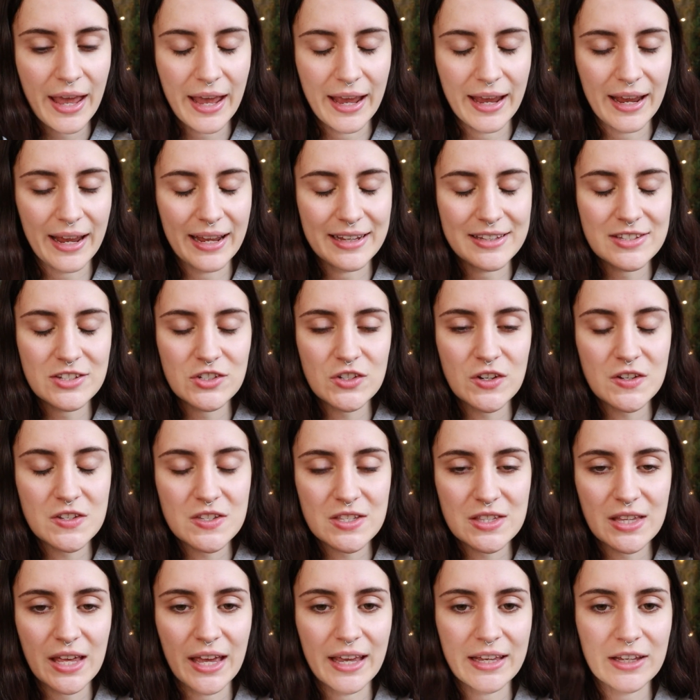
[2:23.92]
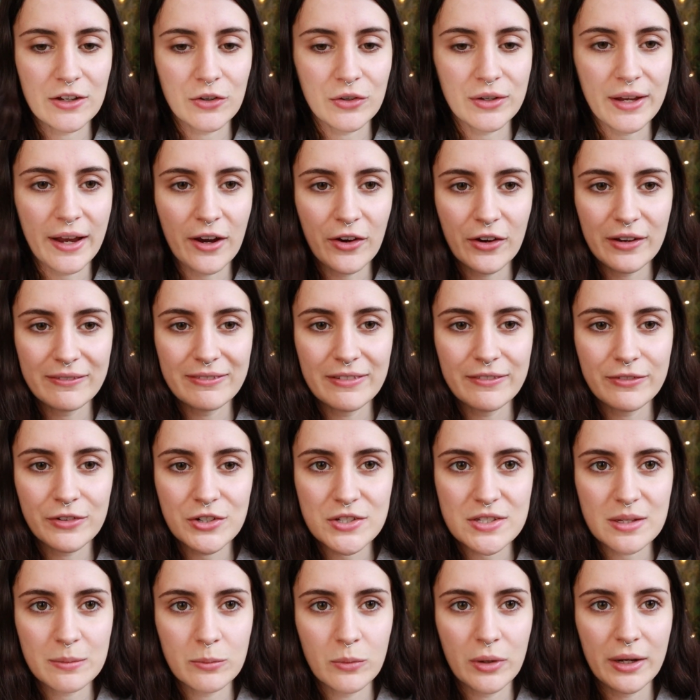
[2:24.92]
it's just like you're caregiving for
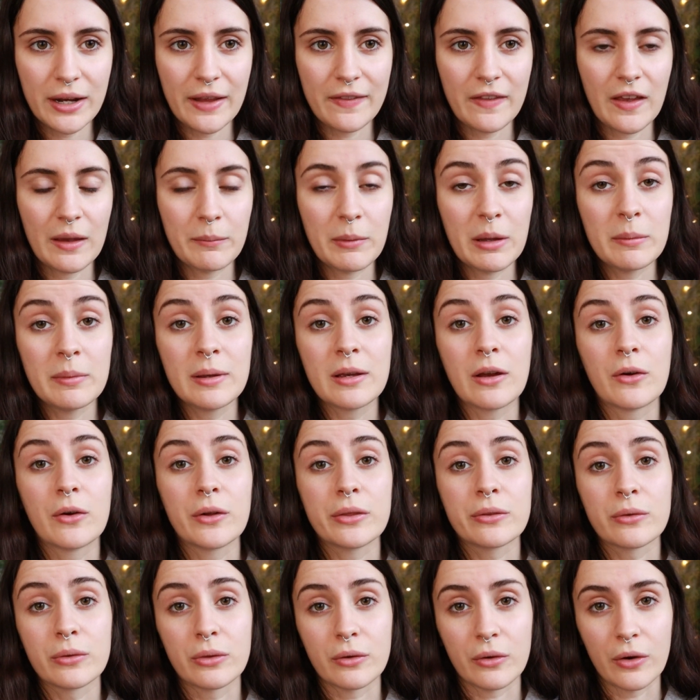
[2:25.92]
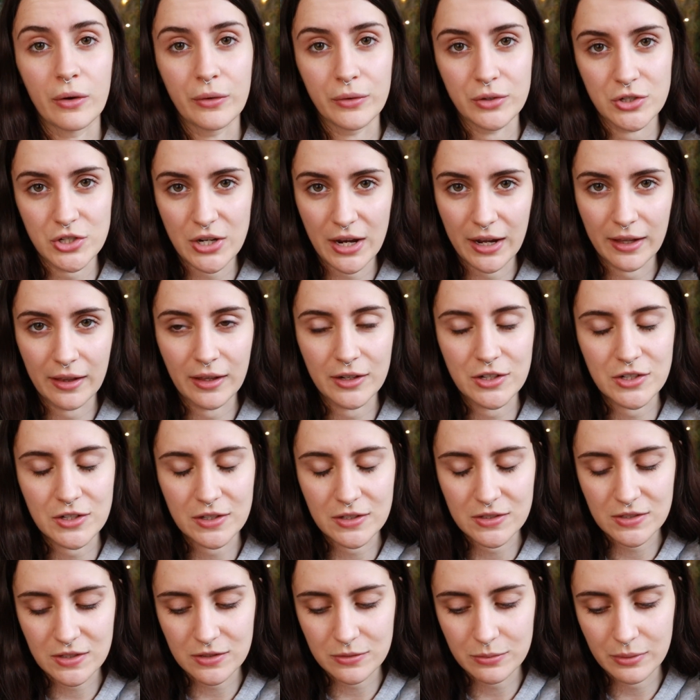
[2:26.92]
someone and they may be going through their own
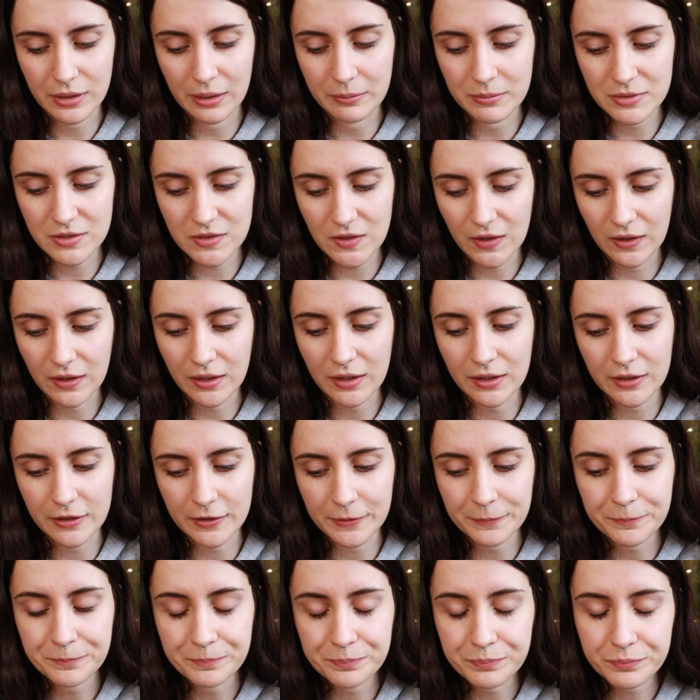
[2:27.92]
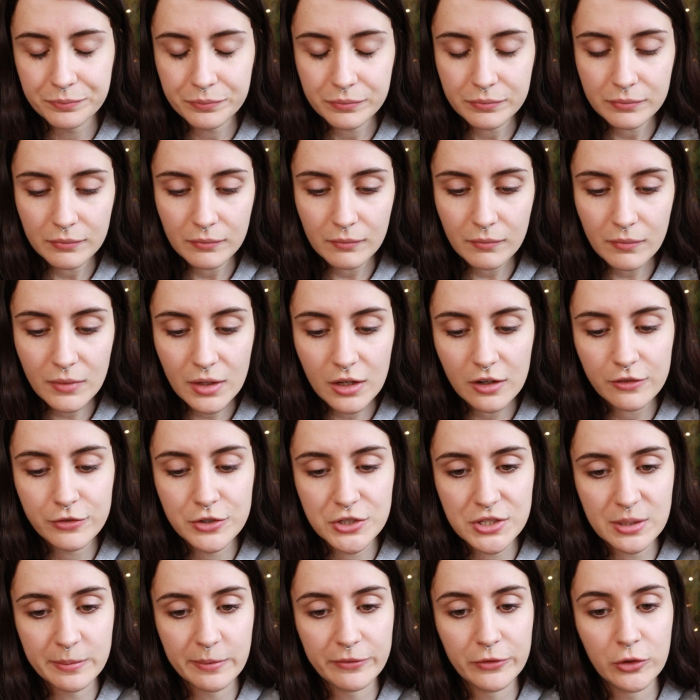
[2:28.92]
challenges, is what I'm seeing here.
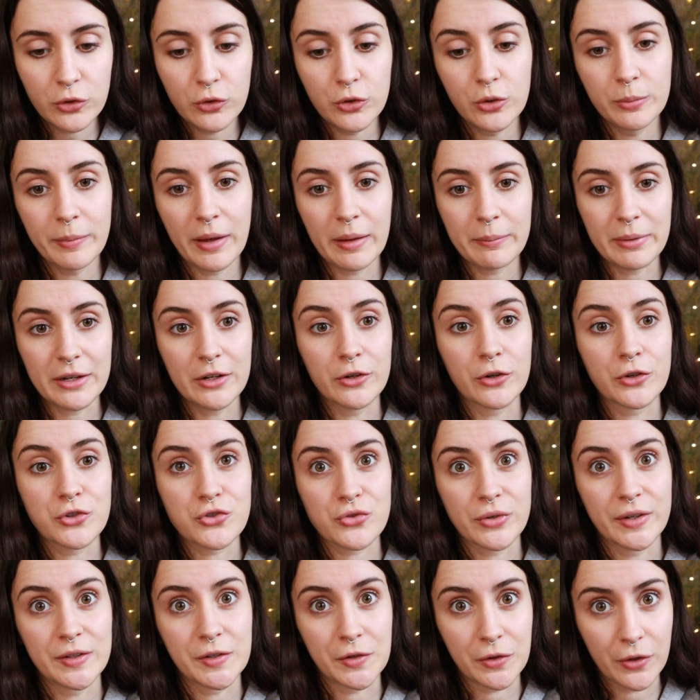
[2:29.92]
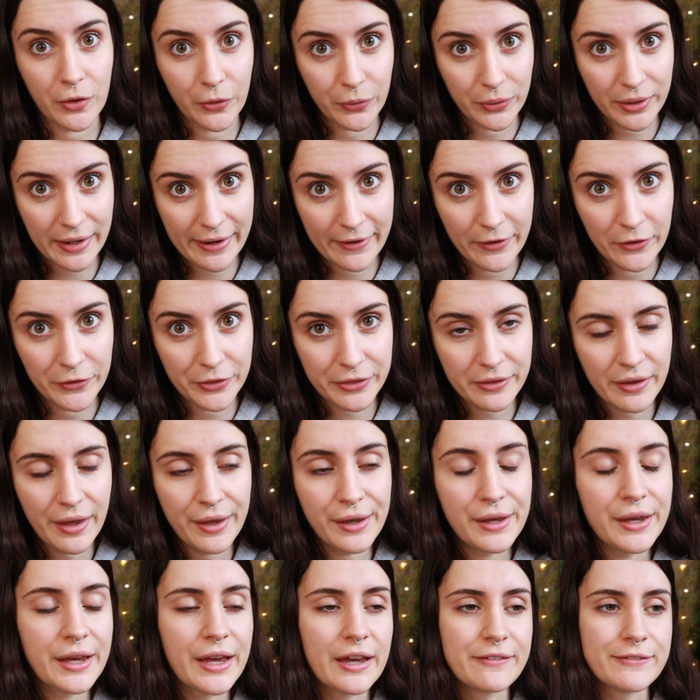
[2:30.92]
For some of you, you may be nurturing your own health
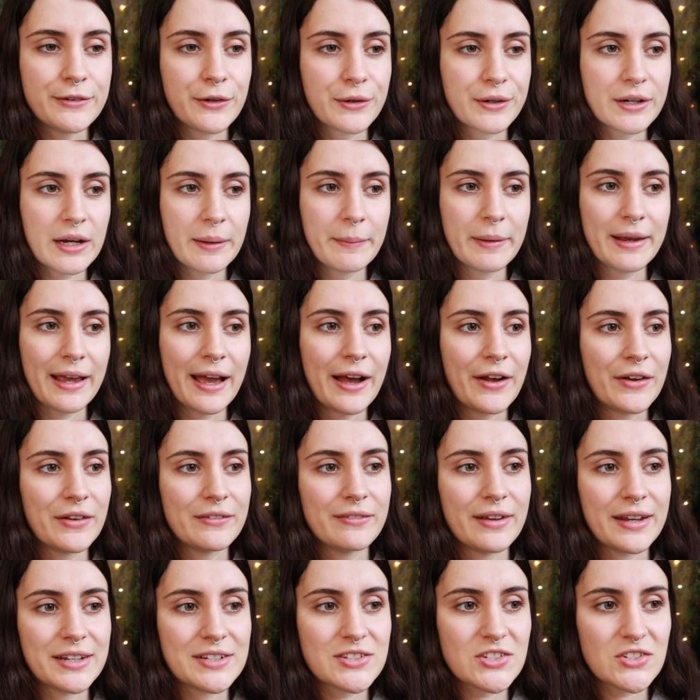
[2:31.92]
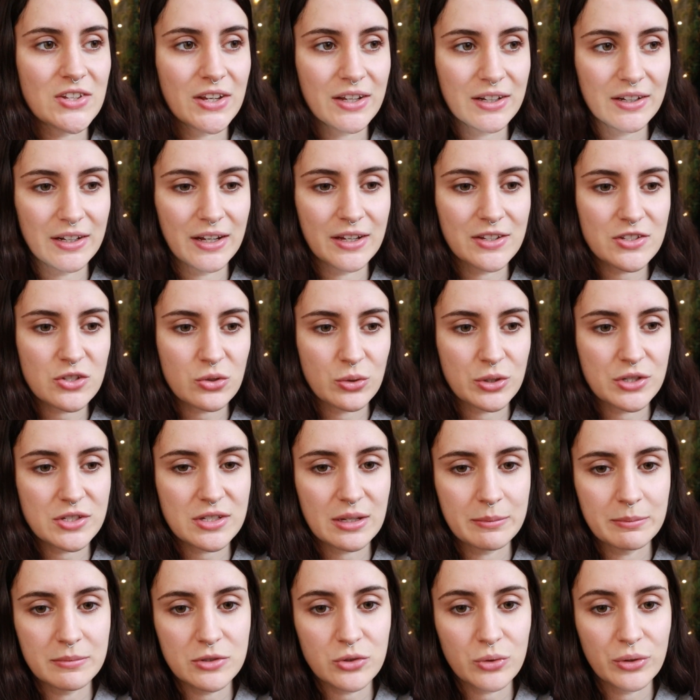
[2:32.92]
if you're coming out of a sickness or
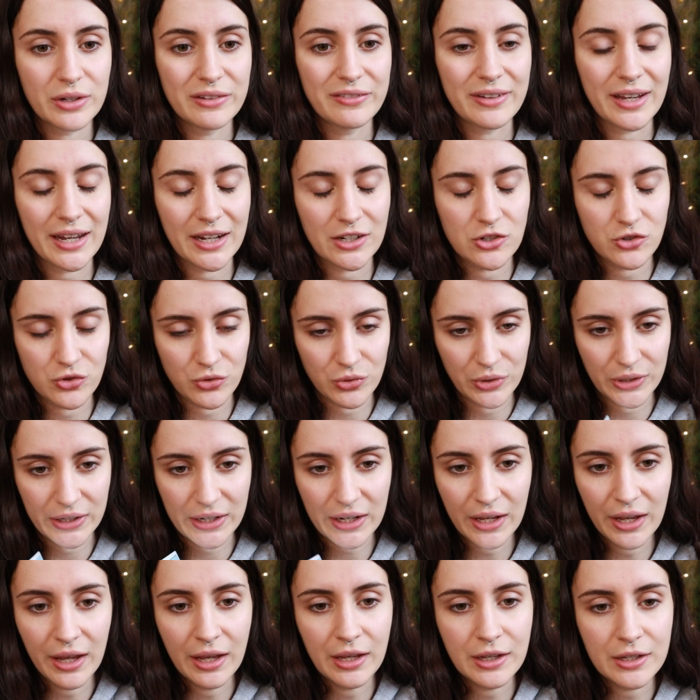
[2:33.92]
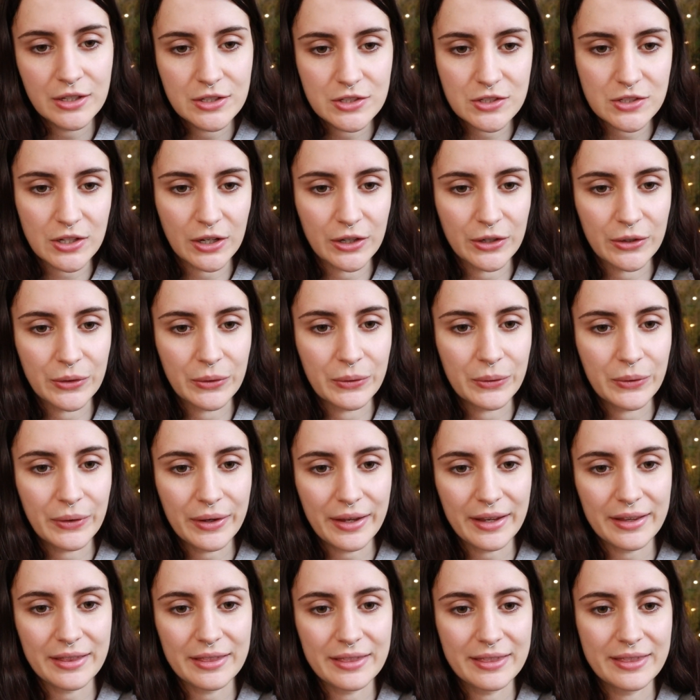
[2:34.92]
some sort of injury.
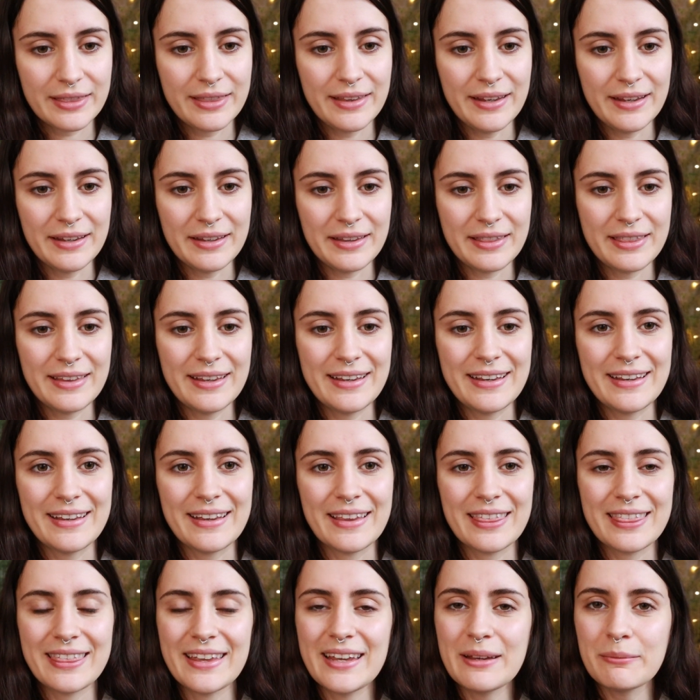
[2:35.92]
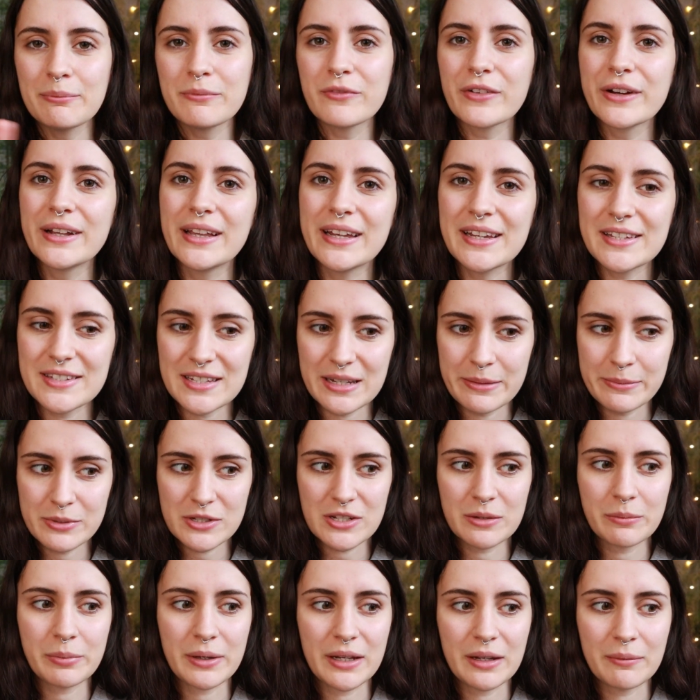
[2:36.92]
So the the theme really seems
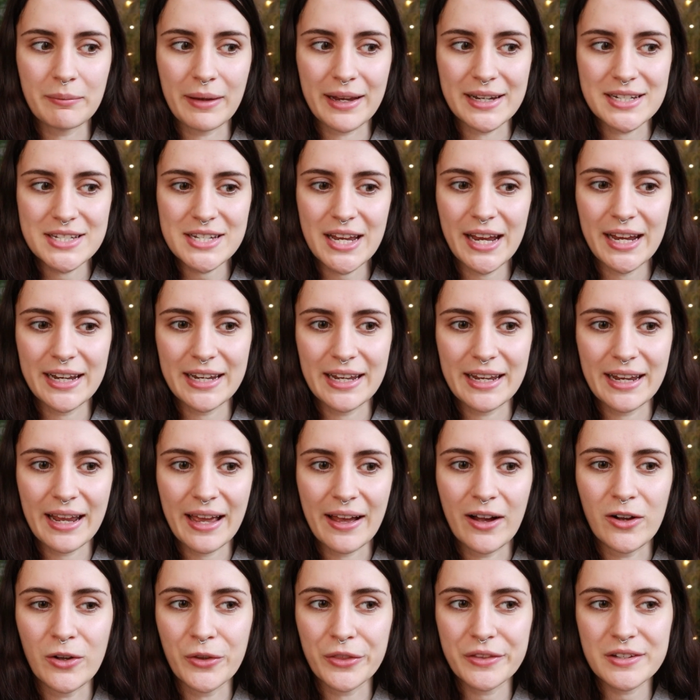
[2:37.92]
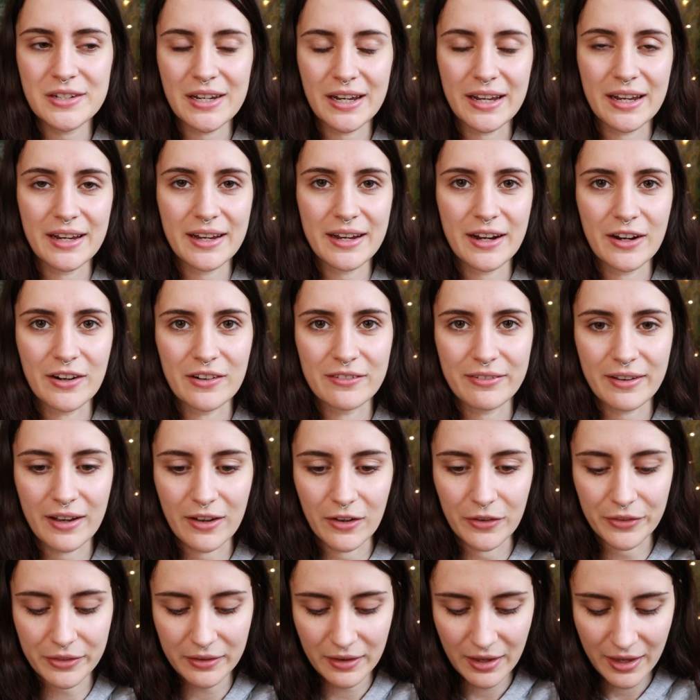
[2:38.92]
to be maintaining health, taking care of
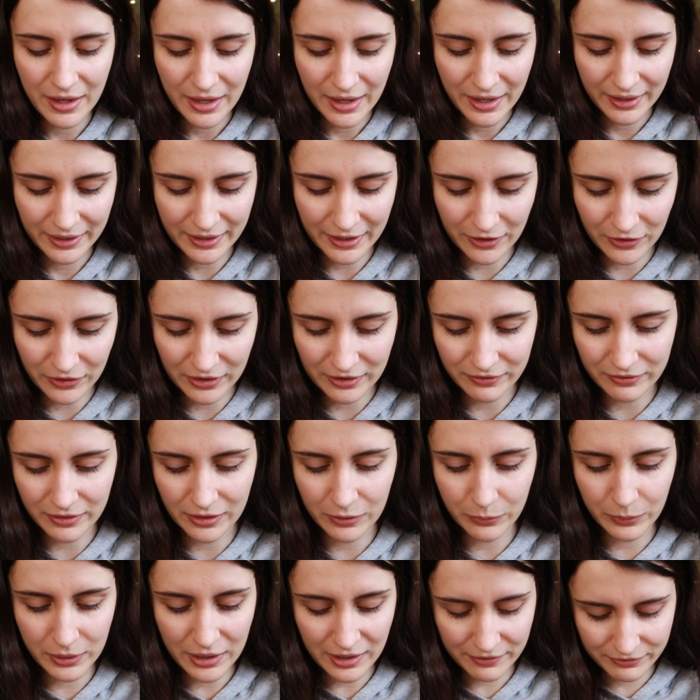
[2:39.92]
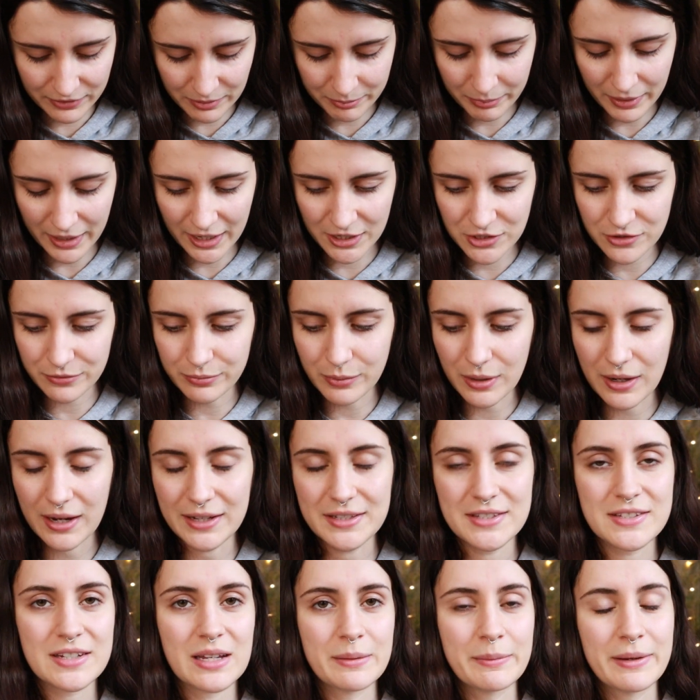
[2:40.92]
health, caregiving. We have the Page of
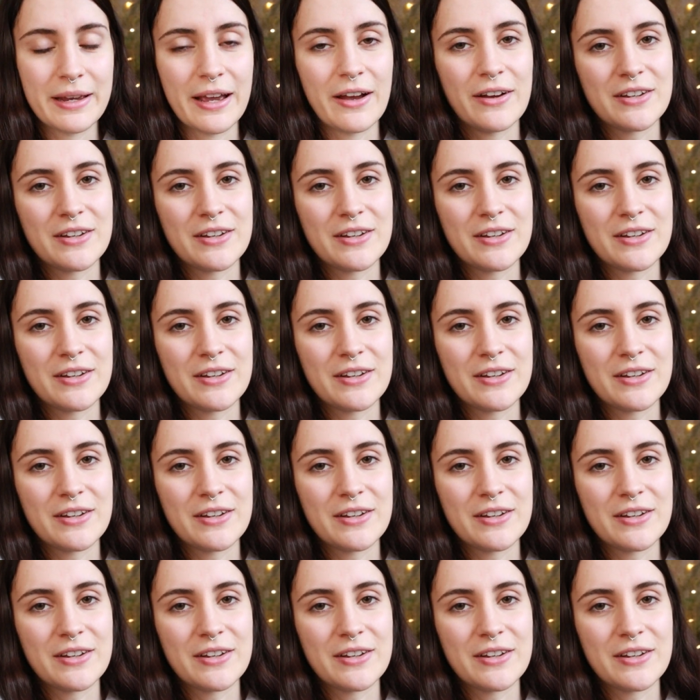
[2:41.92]
Wands coming